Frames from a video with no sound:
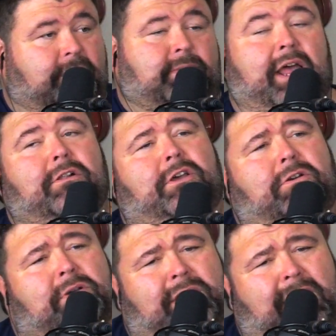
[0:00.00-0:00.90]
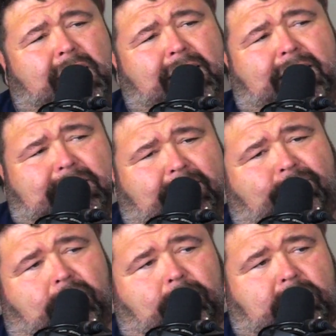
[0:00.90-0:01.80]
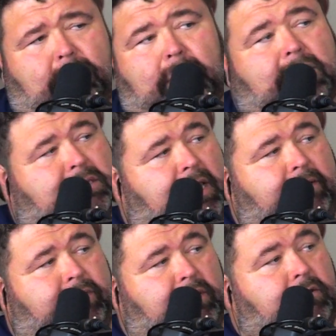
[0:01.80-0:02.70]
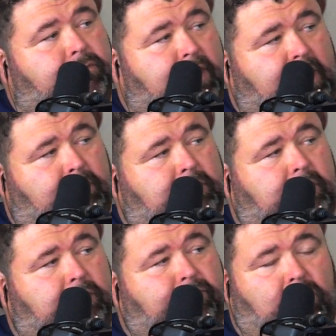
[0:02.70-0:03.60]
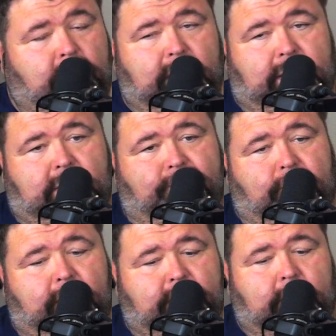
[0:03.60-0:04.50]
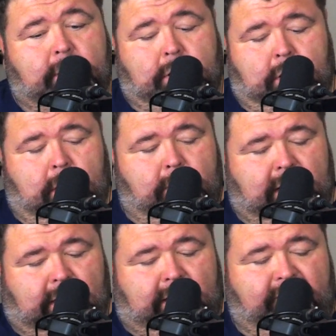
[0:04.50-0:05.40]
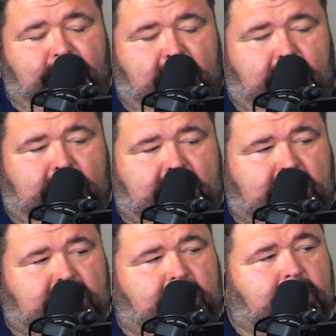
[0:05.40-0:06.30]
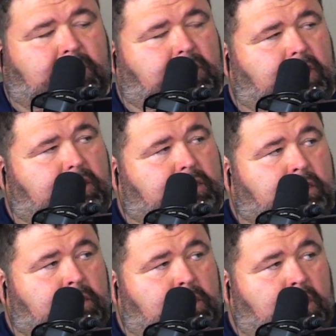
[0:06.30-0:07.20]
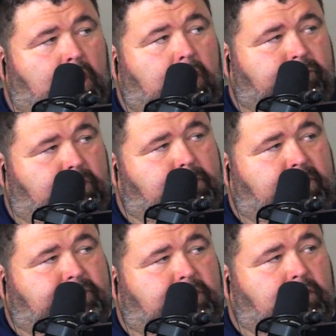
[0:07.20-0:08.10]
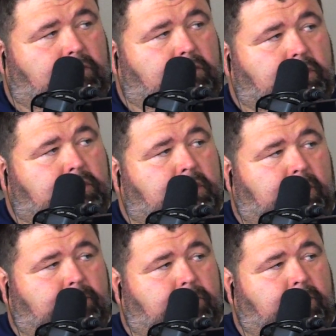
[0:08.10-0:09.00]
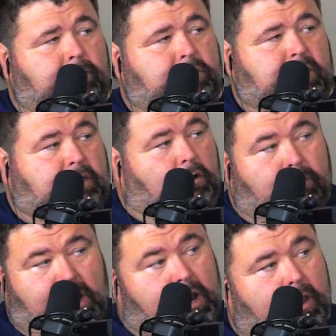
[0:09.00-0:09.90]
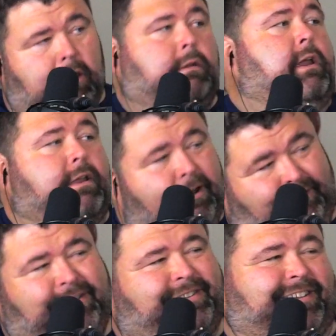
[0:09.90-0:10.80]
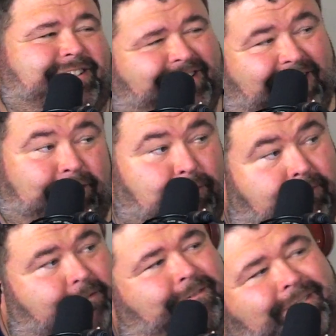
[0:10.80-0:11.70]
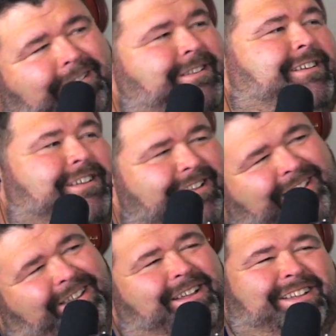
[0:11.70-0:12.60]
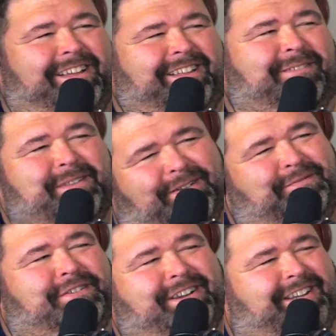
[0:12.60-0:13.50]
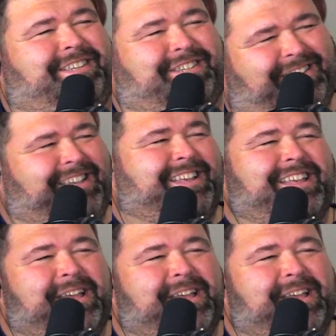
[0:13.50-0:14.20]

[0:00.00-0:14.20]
Or something. I don't know. I hadn't got that far with it, but I saved it. You vacuum sealed it for me. It's in the freezer. But it left me with that center cut of the beef tenderloin, the, oh. the Chateaubriand. How do you say that? I don't know. I'm not French.